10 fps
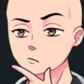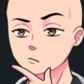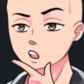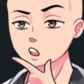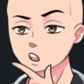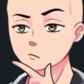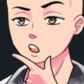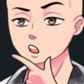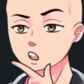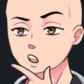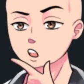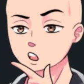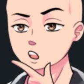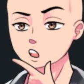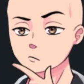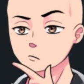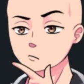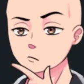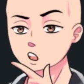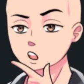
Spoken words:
you know, also P-files. But